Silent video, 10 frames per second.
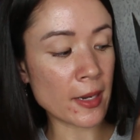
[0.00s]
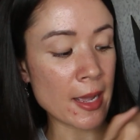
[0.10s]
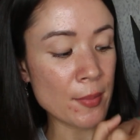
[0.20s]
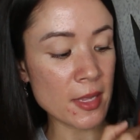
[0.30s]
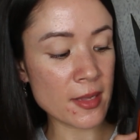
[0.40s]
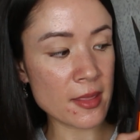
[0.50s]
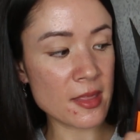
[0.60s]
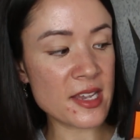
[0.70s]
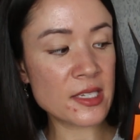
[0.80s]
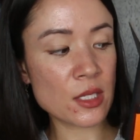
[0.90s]
Lab. And then
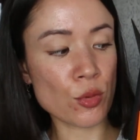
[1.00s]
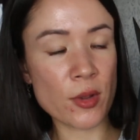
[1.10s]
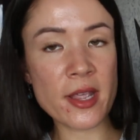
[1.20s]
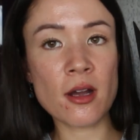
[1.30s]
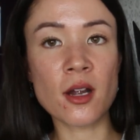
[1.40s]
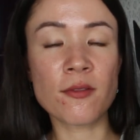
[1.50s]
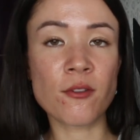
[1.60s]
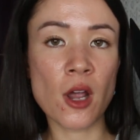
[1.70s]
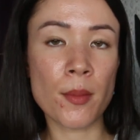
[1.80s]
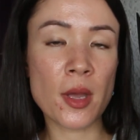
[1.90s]
these 3 are
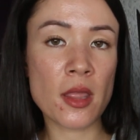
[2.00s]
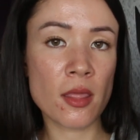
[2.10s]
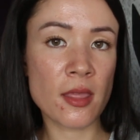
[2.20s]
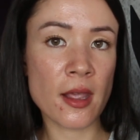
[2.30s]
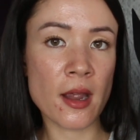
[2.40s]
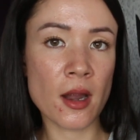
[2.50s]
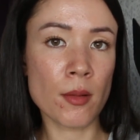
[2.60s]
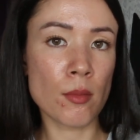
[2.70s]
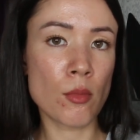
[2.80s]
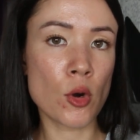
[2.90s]
from
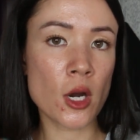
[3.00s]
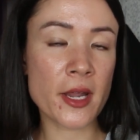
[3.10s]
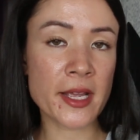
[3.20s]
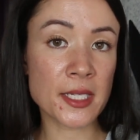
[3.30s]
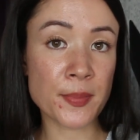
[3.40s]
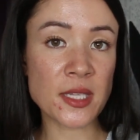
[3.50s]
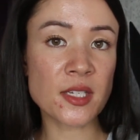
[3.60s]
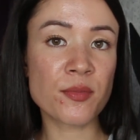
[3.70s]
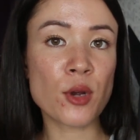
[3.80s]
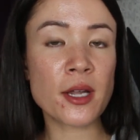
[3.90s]
their more
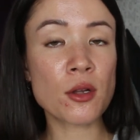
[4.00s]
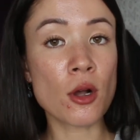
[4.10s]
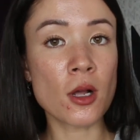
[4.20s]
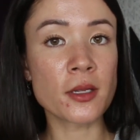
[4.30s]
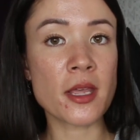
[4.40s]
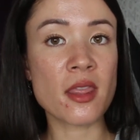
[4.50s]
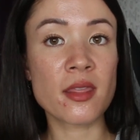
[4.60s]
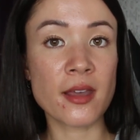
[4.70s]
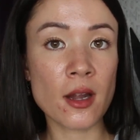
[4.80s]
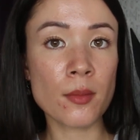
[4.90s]
expensive brand called
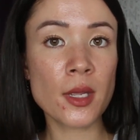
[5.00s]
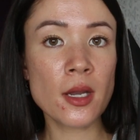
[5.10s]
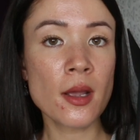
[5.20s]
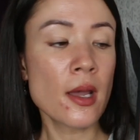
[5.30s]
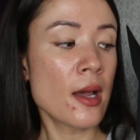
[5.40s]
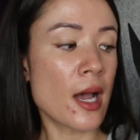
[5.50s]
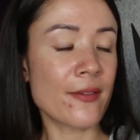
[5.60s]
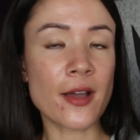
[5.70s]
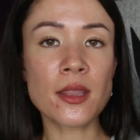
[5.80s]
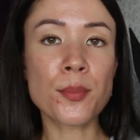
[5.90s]
THERAMID. I
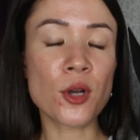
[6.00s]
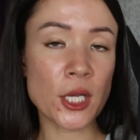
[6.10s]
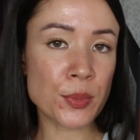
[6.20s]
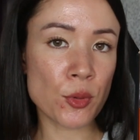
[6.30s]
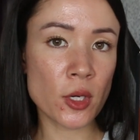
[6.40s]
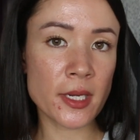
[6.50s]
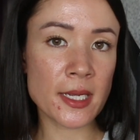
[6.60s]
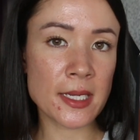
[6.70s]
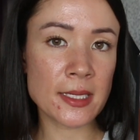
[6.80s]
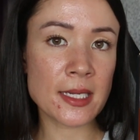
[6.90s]
find the price point
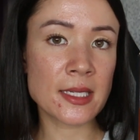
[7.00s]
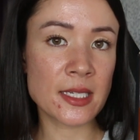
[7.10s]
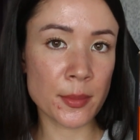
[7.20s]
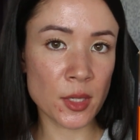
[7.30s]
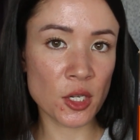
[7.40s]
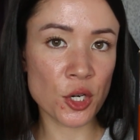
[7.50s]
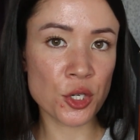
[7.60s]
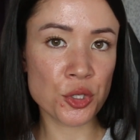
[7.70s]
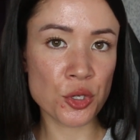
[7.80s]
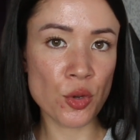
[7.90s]
is
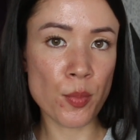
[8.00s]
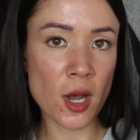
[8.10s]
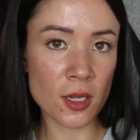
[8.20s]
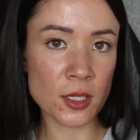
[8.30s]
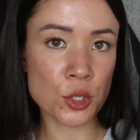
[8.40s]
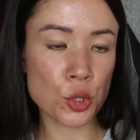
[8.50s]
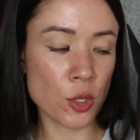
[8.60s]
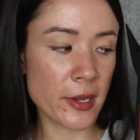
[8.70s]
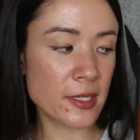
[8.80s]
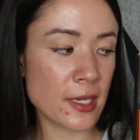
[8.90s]
similar to Paula's
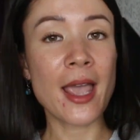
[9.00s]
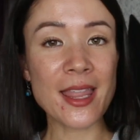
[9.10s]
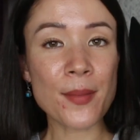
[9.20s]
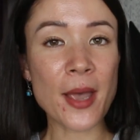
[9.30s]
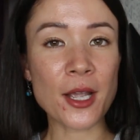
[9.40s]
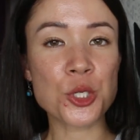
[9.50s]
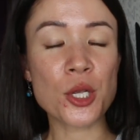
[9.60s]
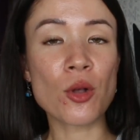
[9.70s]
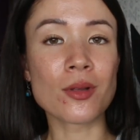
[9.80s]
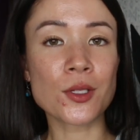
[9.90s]
Choice, and the
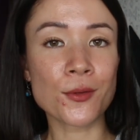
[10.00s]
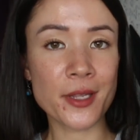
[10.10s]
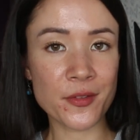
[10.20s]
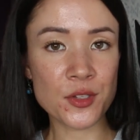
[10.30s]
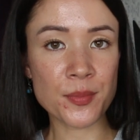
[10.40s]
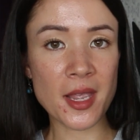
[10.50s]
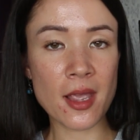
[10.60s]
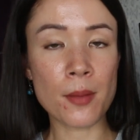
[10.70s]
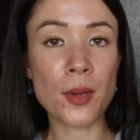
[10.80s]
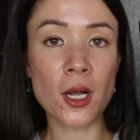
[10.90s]
packaging also gives
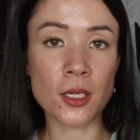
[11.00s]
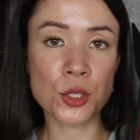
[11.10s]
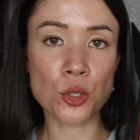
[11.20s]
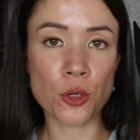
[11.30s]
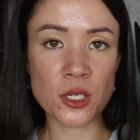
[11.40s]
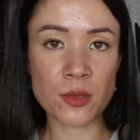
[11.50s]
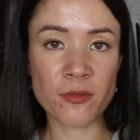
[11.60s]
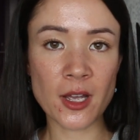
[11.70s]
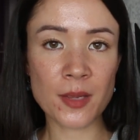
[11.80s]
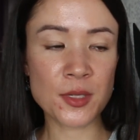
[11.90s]
me Paula's Choice
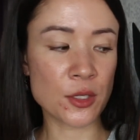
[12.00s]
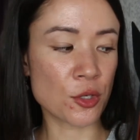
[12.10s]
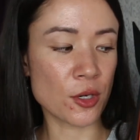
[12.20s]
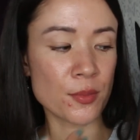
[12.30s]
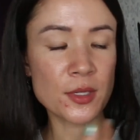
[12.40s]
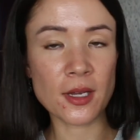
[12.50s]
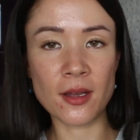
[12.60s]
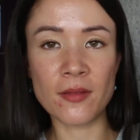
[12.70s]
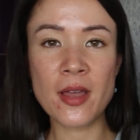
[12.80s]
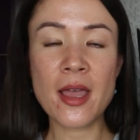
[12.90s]
vibes in terms
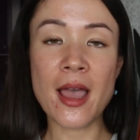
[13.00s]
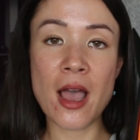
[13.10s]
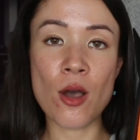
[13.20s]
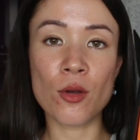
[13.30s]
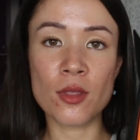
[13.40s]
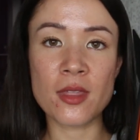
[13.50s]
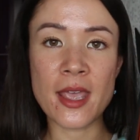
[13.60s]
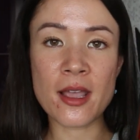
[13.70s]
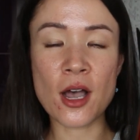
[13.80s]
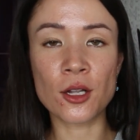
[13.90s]
of how
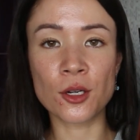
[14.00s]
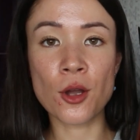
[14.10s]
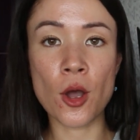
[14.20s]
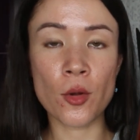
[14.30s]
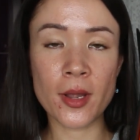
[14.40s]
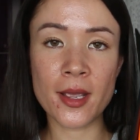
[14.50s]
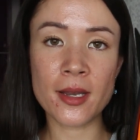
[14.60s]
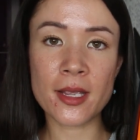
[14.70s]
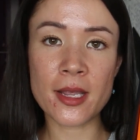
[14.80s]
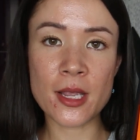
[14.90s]
they color
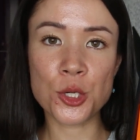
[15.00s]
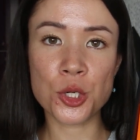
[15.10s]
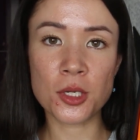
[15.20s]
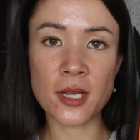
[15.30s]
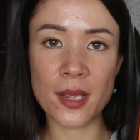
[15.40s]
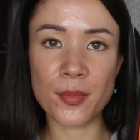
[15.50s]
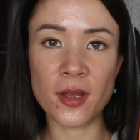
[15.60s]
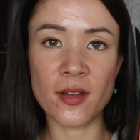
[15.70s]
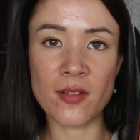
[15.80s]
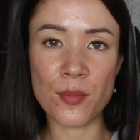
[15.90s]
coded each type
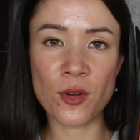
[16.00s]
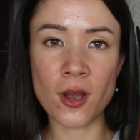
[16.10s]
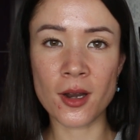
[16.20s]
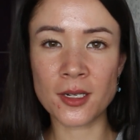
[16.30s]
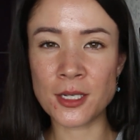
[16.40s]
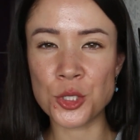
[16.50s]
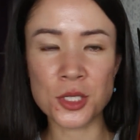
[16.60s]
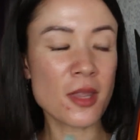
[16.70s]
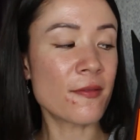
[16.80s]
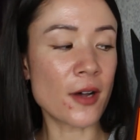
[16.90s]
of product and
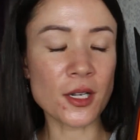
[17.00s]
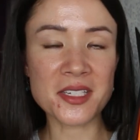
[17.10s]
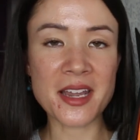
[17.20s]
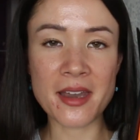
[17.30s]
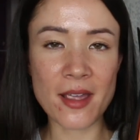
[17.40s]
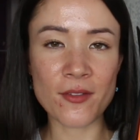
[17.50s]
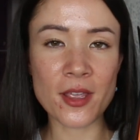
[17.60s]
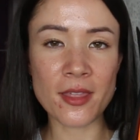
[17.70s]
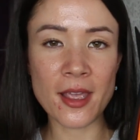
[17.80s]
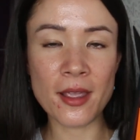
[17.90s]
just the font and
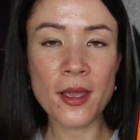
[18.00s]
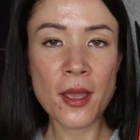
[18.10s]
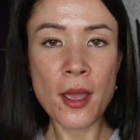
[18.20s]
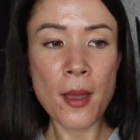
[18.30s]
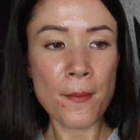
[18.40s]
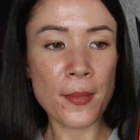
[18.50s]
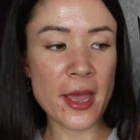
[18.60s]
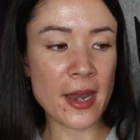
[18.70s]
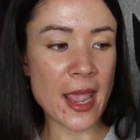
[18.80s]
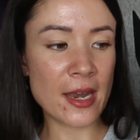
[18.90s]
everything.
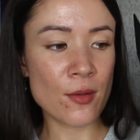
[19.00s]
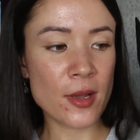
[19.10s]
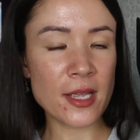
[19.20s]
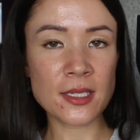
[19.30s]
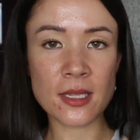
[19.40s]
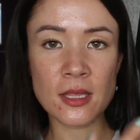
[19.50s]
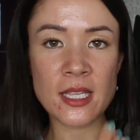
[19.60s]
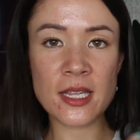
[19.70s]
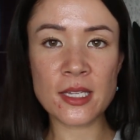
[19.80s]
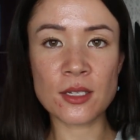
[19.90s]
But anyways,
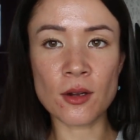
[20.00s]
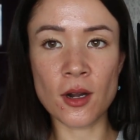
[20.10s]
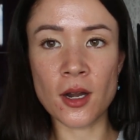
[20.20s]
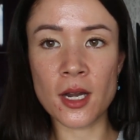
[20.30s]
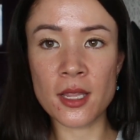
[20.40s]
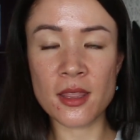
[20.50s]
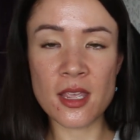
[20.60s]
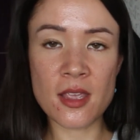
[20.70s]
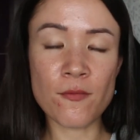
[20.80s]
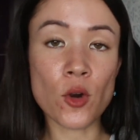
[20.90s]
these are
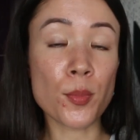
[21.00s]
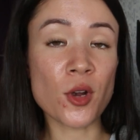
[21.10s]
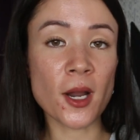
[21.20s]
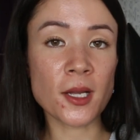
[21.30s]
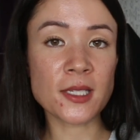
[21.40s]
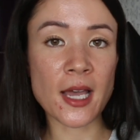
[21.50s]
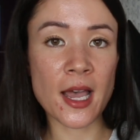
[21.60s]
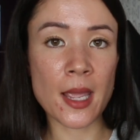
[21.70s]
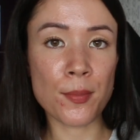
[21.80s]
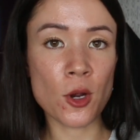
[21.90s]
the 4 products
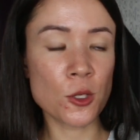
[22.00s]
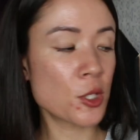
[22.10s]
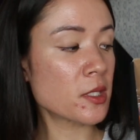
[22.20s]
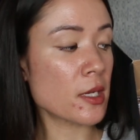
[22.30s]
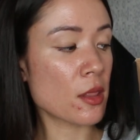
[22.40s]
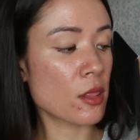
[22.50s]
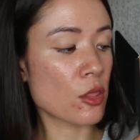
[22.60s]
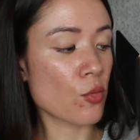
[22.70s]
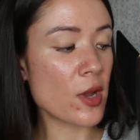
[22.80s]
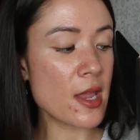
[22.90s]
I purchased.
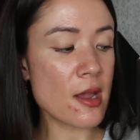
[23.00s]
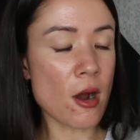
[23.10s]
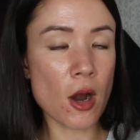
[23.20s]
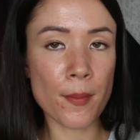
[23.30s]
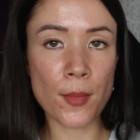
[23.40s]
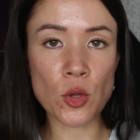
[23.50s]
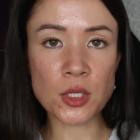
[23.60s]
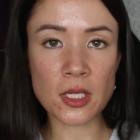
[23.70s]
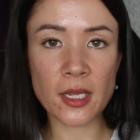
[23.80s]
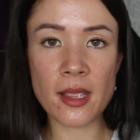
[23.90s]
3 are
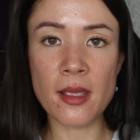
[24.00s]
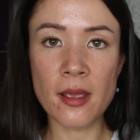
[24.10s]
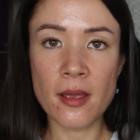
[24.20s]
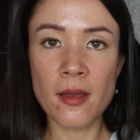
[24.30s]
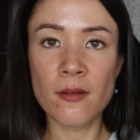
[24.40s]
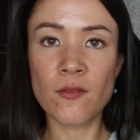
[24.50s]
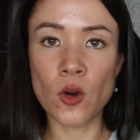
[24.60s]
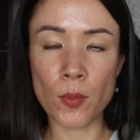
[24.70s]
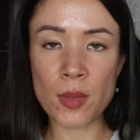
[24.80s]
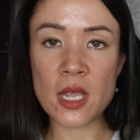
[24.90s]
mostly
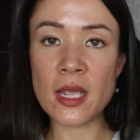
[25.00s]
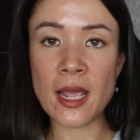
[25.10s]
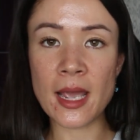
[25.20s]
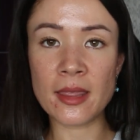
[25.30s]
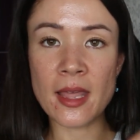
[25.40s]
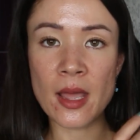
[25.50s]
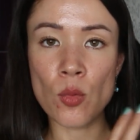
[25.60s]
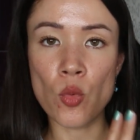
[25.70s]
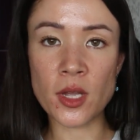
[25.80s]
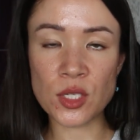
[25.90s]
for me, and
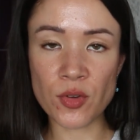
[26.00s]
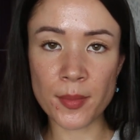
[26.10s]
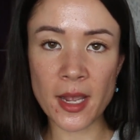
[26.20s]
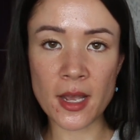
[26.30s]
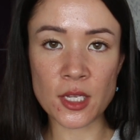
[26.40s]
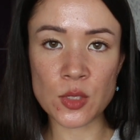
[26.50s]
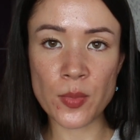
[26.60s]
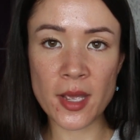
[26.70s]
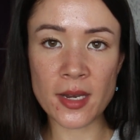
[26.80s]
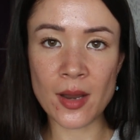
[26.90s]
then one's for my
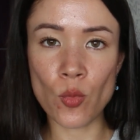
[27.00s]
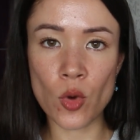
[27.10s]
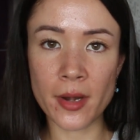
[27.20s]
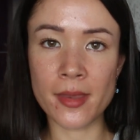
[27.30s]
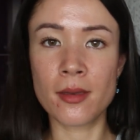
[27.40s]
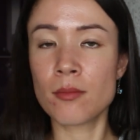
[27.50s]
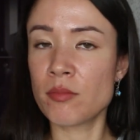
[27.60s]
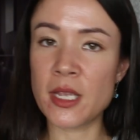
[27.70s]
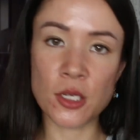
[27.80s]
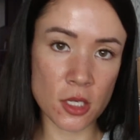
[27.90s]
husband and one
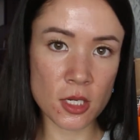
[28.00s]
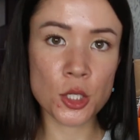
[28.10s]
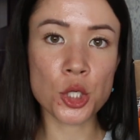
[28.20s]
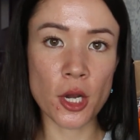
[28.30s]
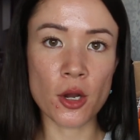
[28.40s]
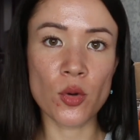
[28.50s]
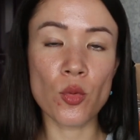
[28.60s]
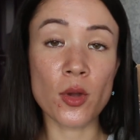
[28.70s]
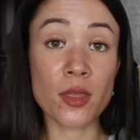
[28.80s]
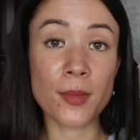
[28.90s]
is shared
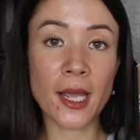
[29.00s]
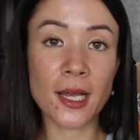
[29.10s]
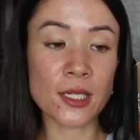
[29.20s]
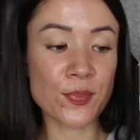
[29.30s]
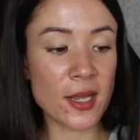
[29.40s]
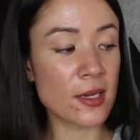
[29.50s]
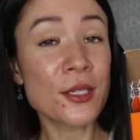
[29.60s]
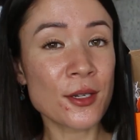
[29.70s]
with my husband.